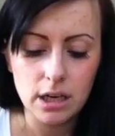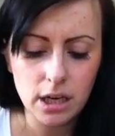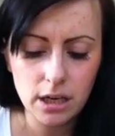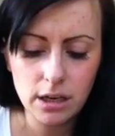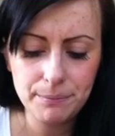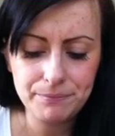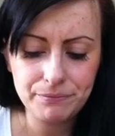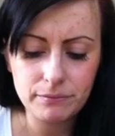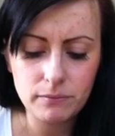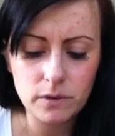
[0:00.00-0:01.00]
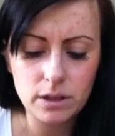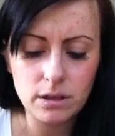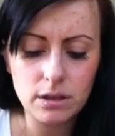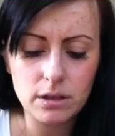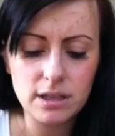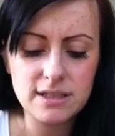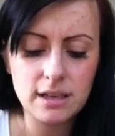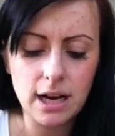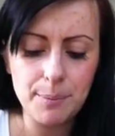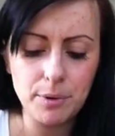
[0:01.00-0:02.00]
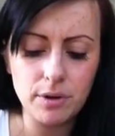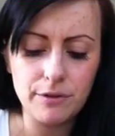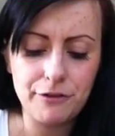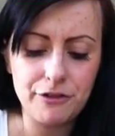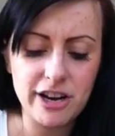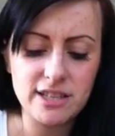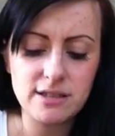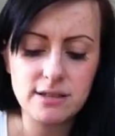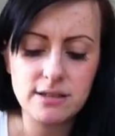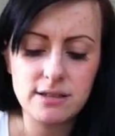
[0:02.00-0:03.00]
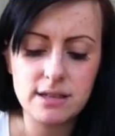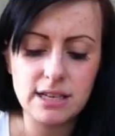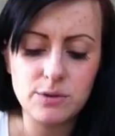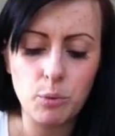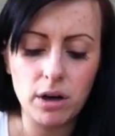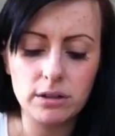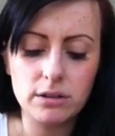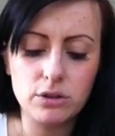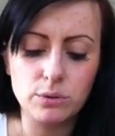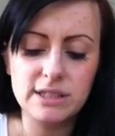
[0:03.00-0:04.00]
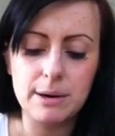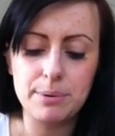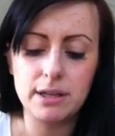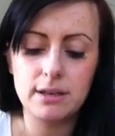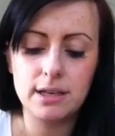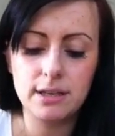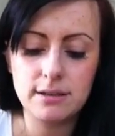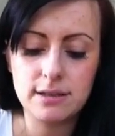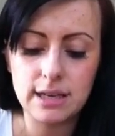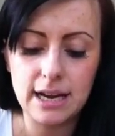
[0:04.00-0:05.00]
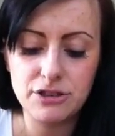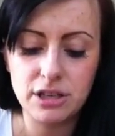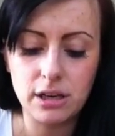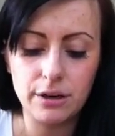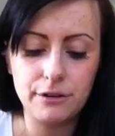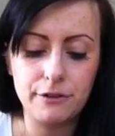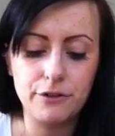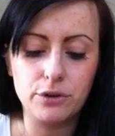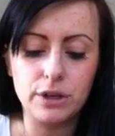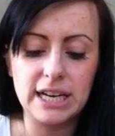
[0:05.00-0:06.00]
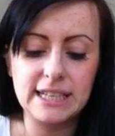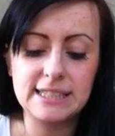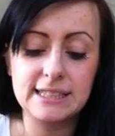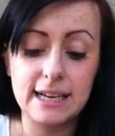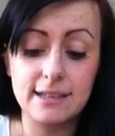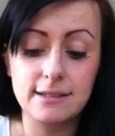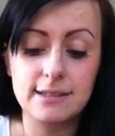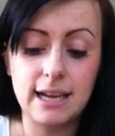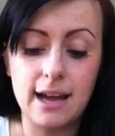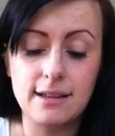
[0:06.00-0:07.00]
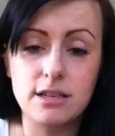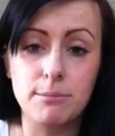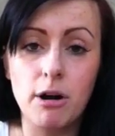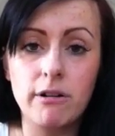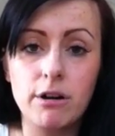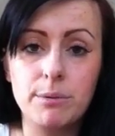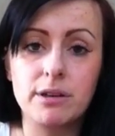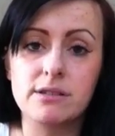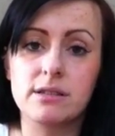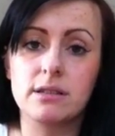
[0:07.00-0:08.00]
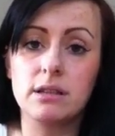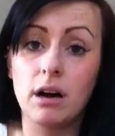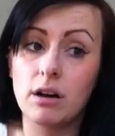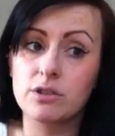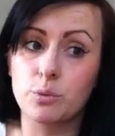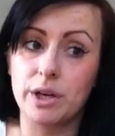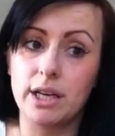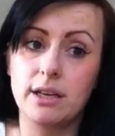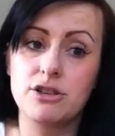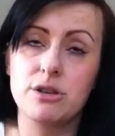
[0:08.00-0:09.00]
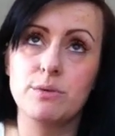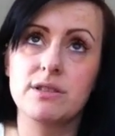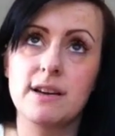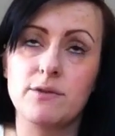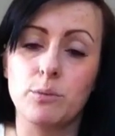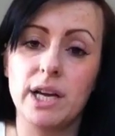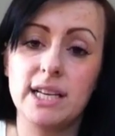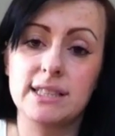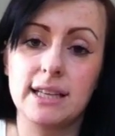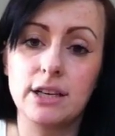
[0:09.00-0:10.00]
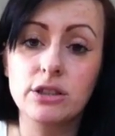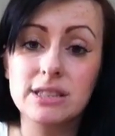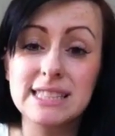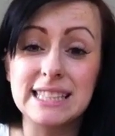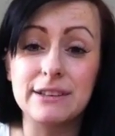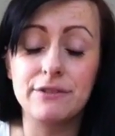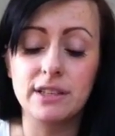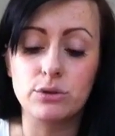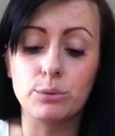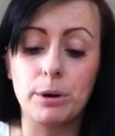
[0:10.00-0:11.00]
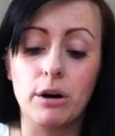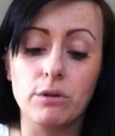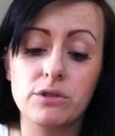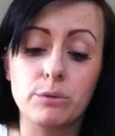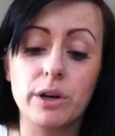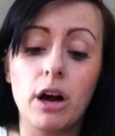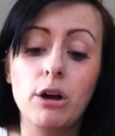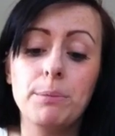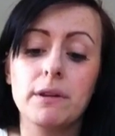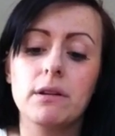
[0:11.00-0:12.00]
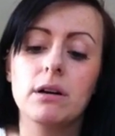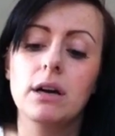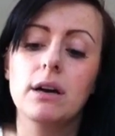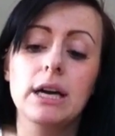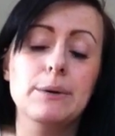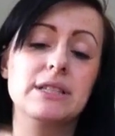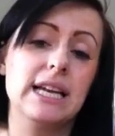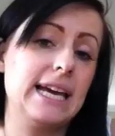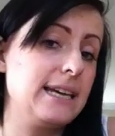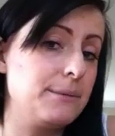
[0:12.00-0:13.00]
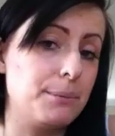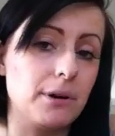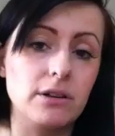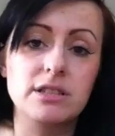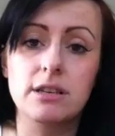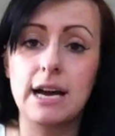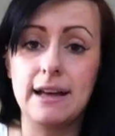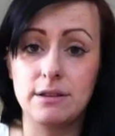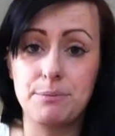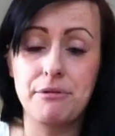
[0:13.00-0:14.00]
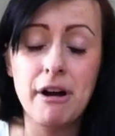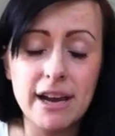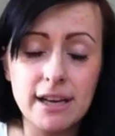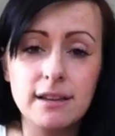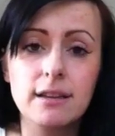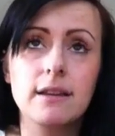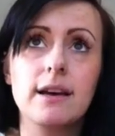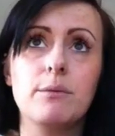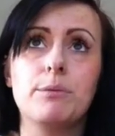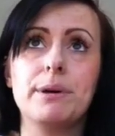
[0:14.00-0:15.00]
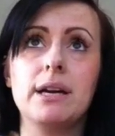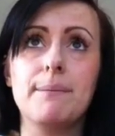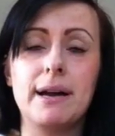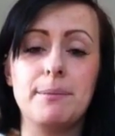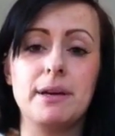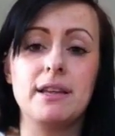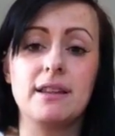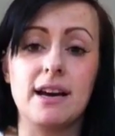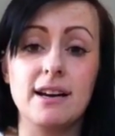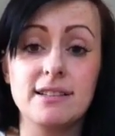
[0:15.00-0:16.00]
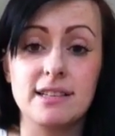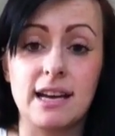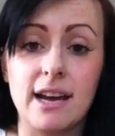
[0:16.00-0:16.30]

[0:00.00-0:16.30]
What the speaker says: There's a couple of friends. There's one called Debbie that is actually going for a 2nd scan tomorrow, because last week she was 7 weeks and they couldn't see a fetal pole. So we're hoping that it was a late implanter, and praying that there will be a baby there